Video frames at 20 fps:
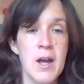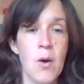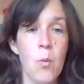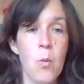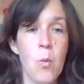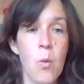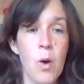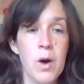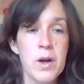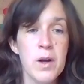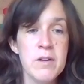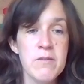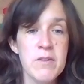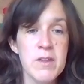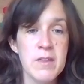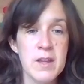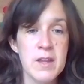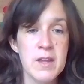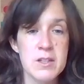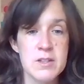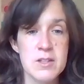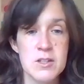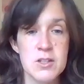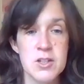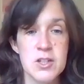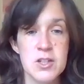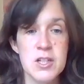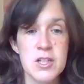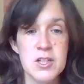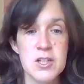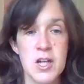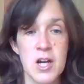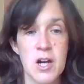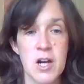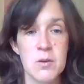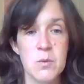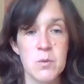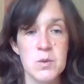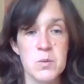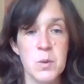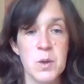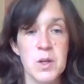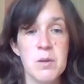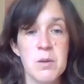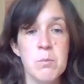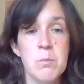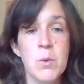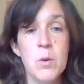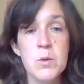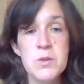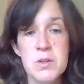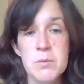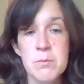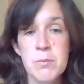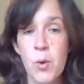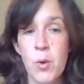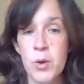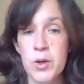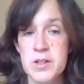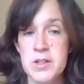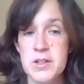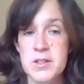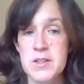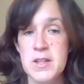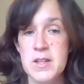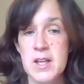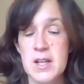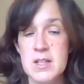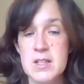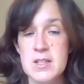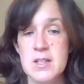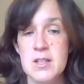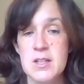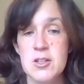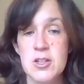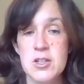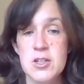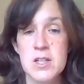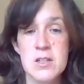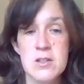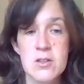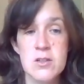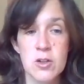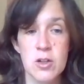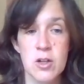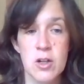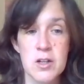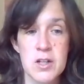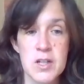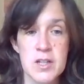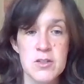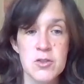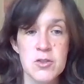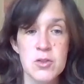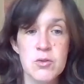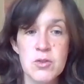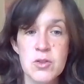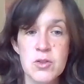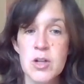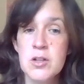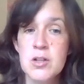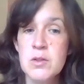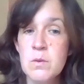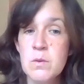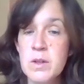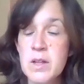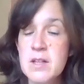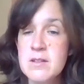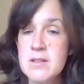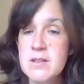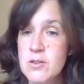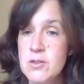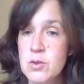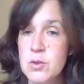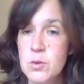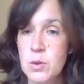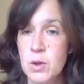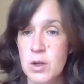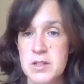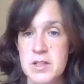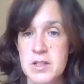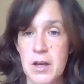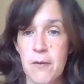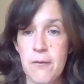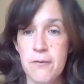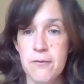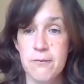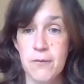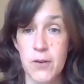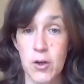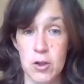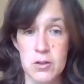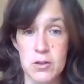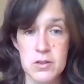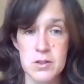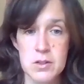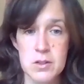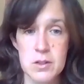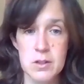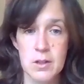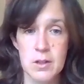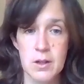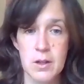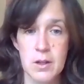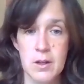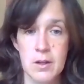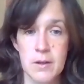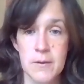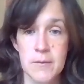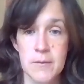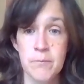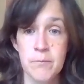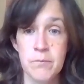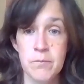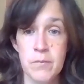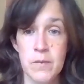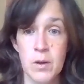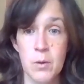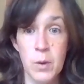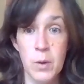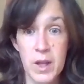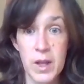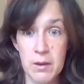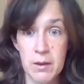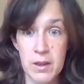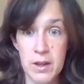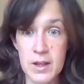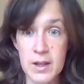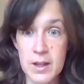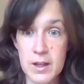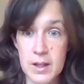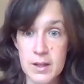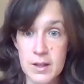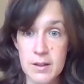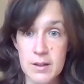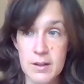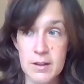one of the things that she shared was one of the most important things that she's learned is to start to listen to herself first. Wait, like,